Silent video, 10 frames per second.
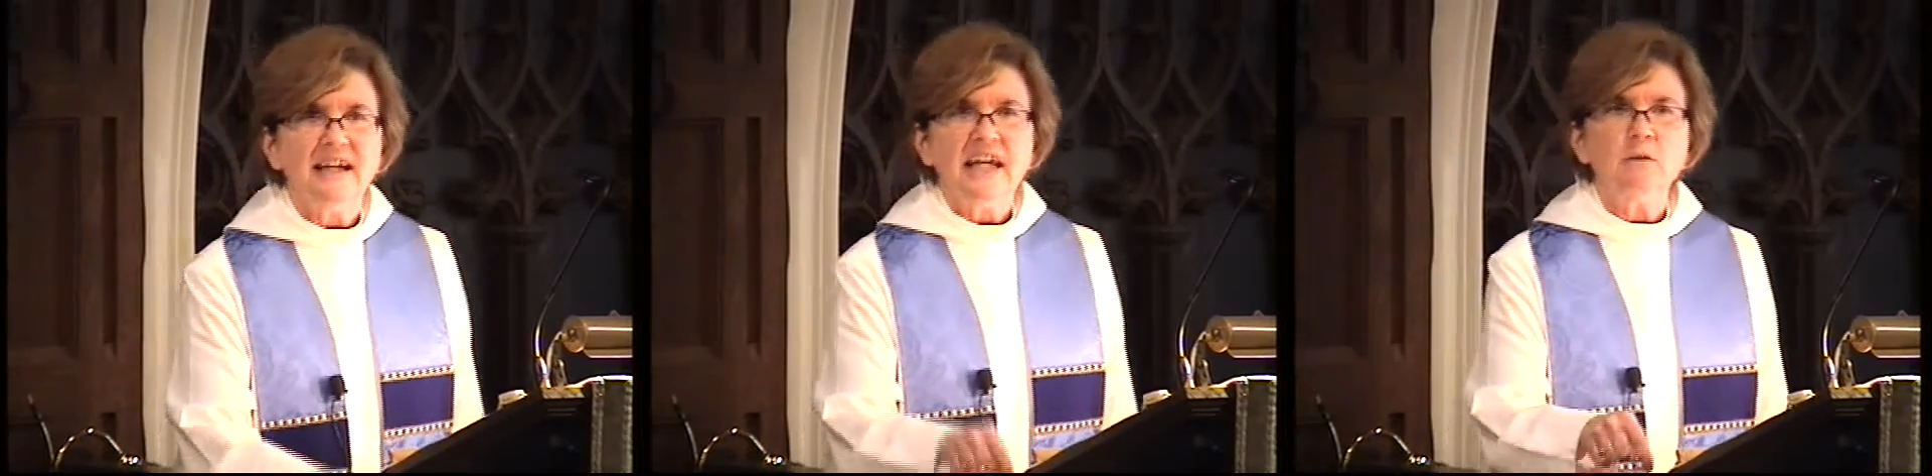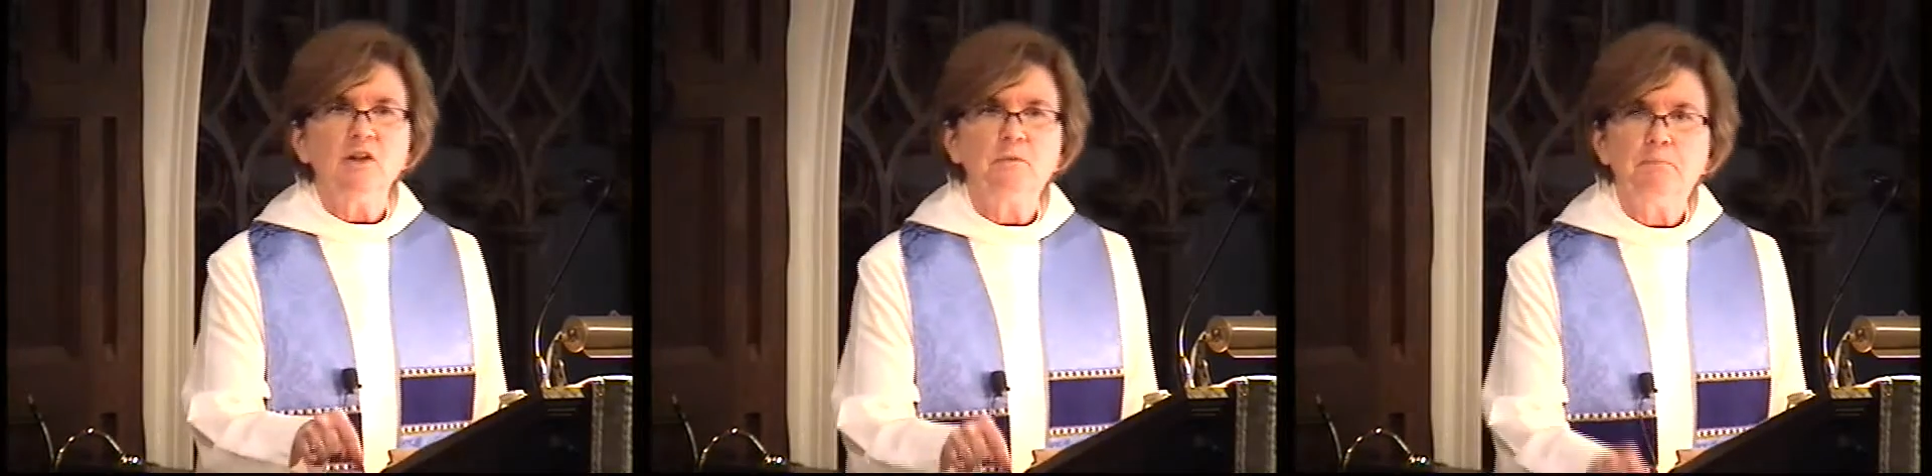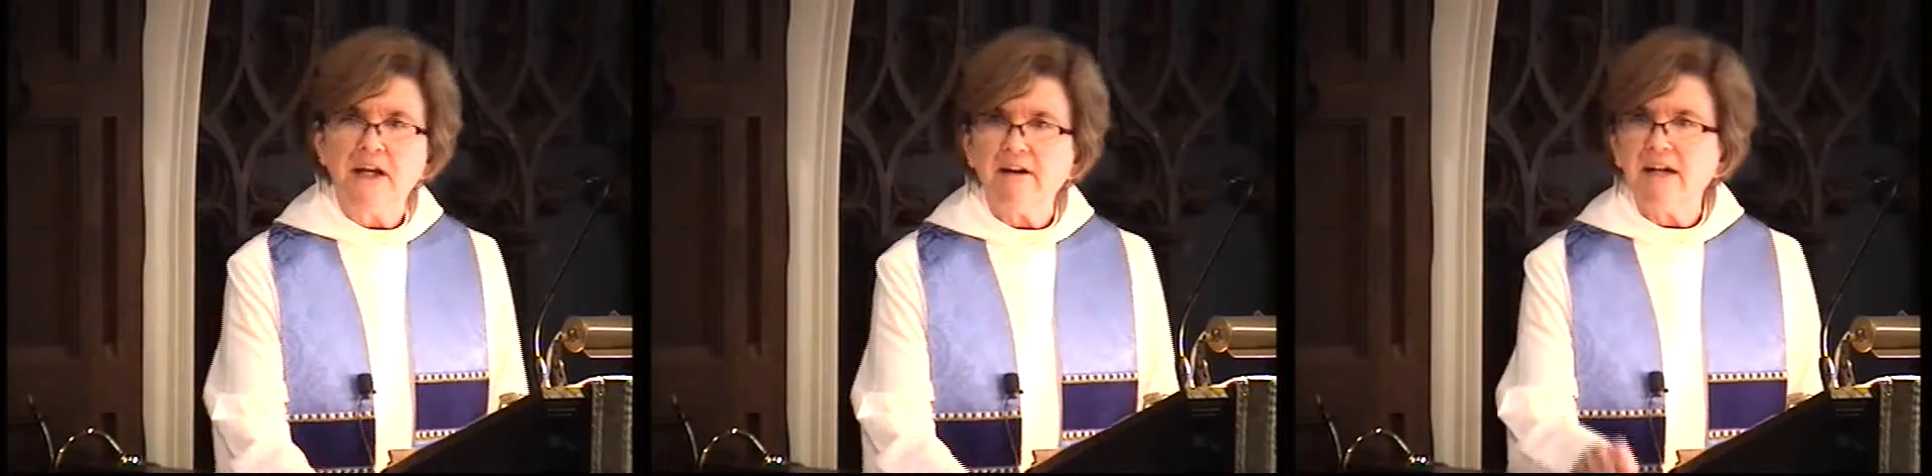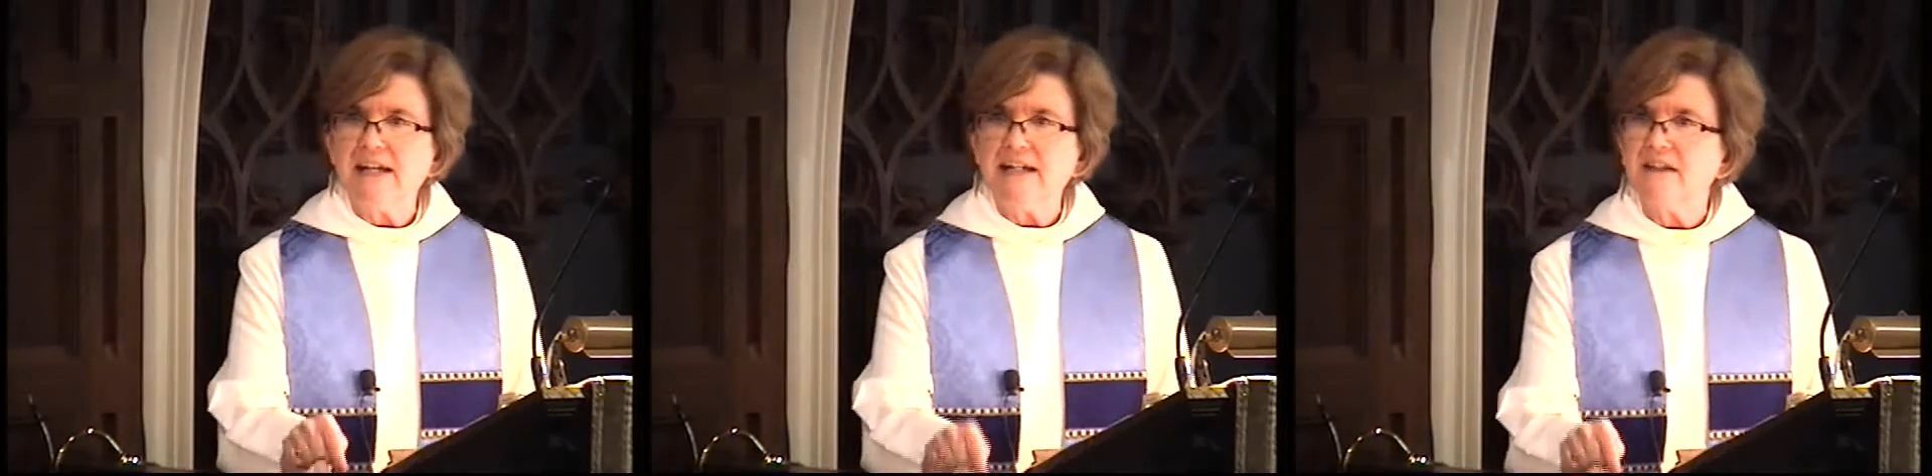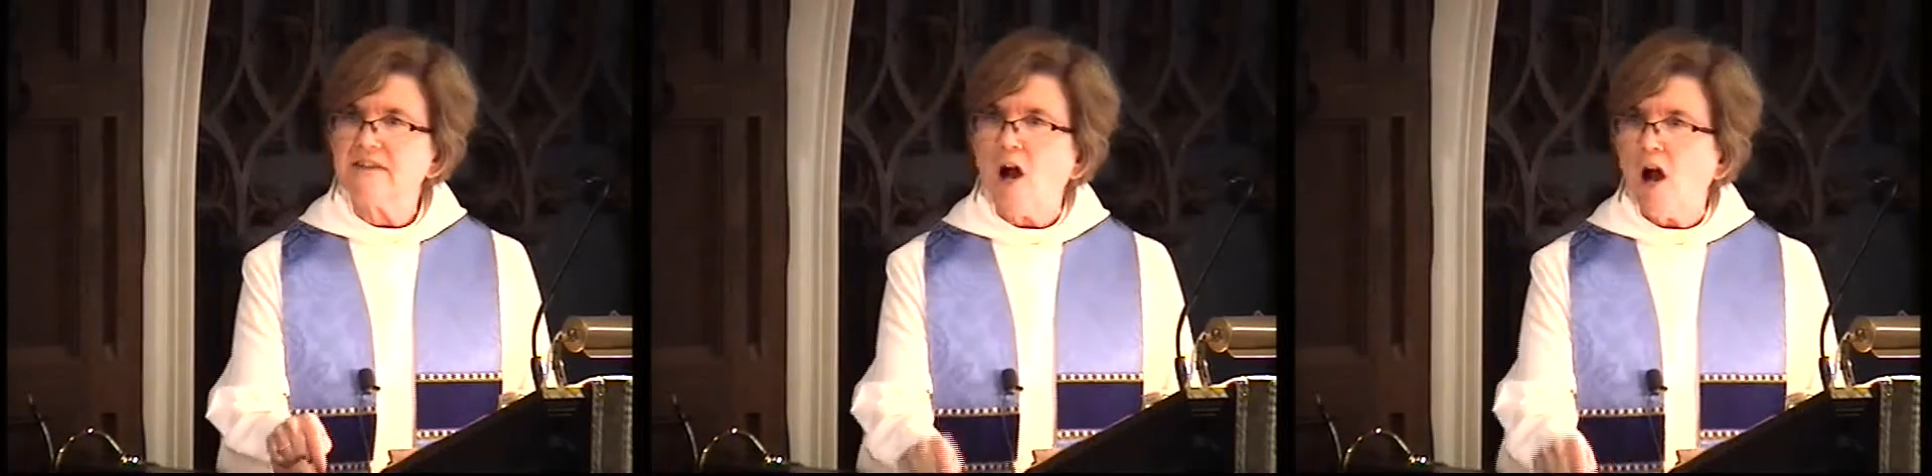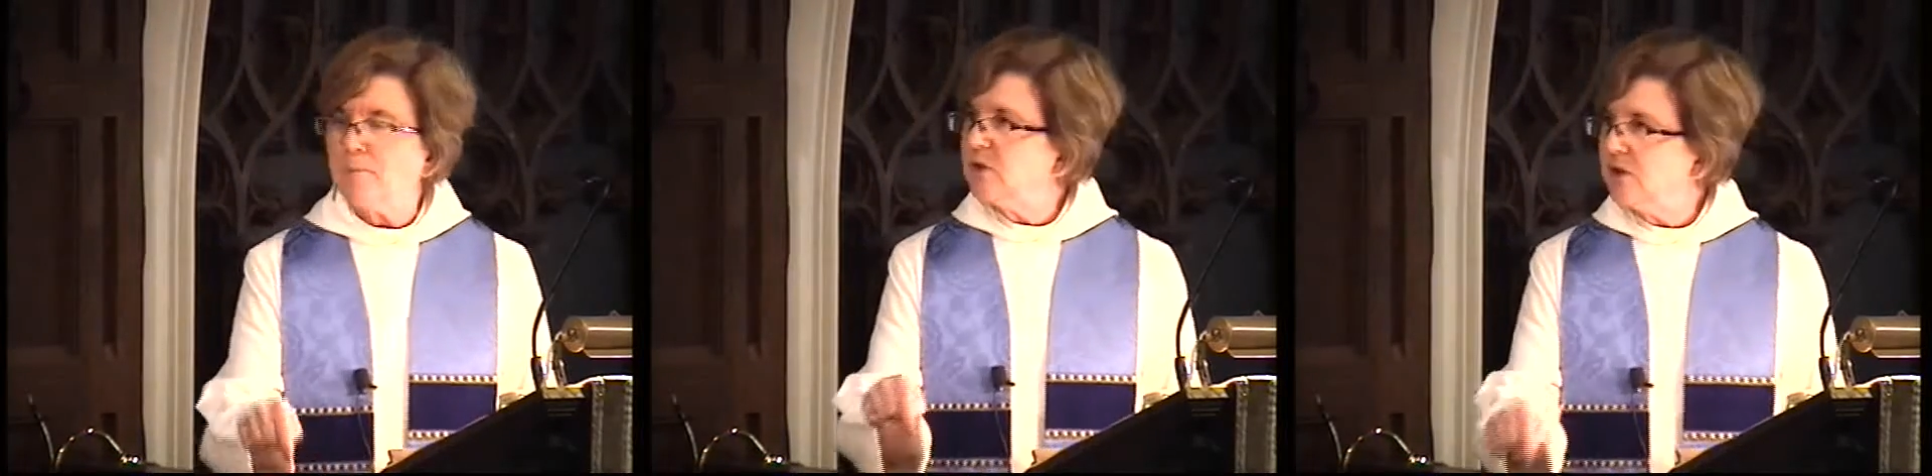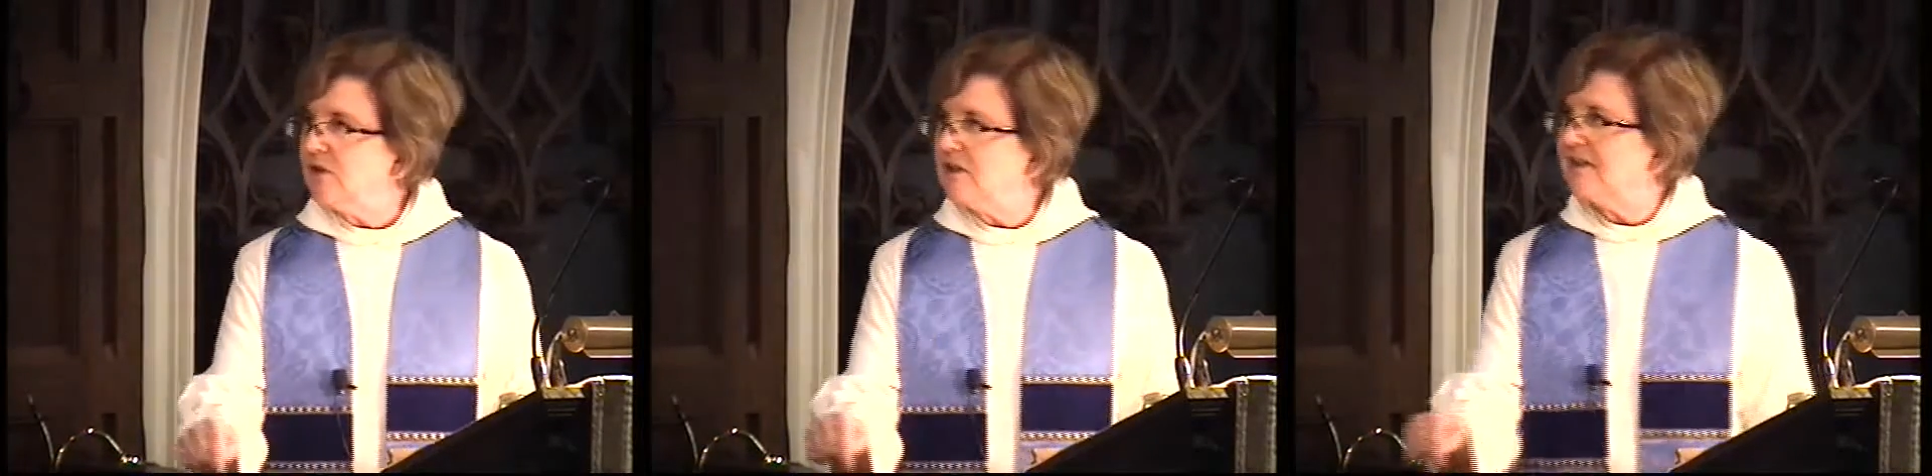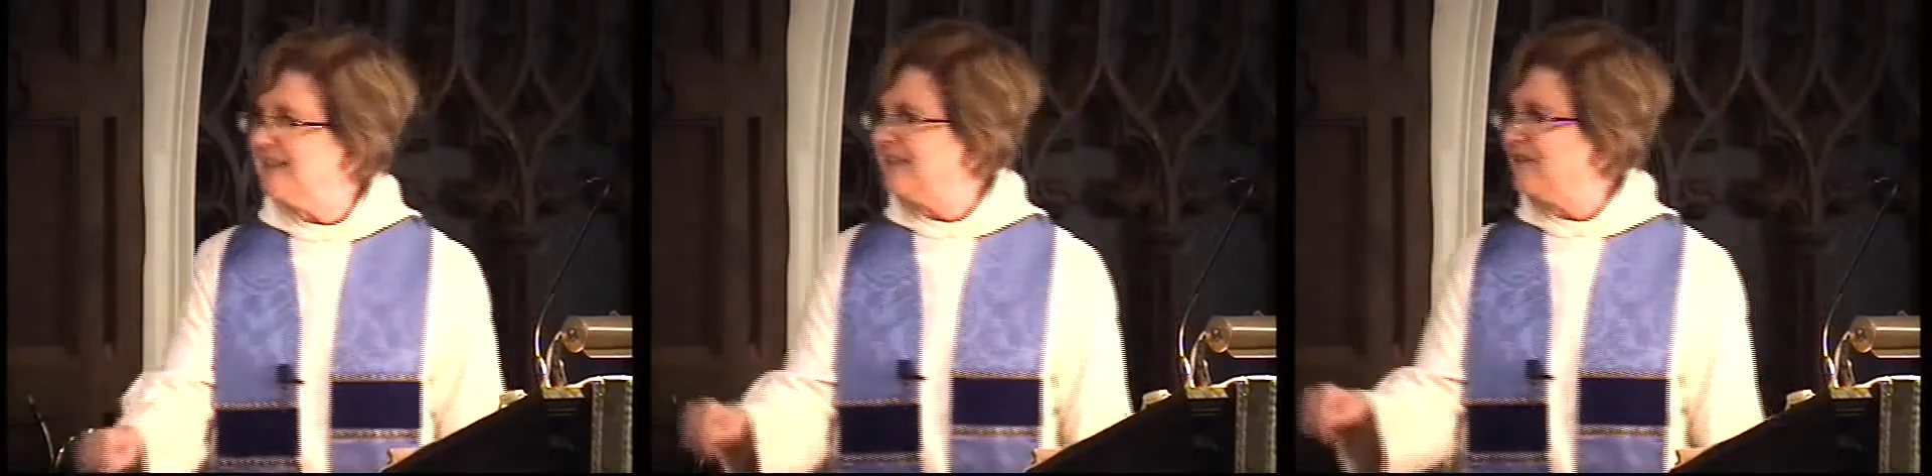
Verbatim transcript: He was burying his opportunity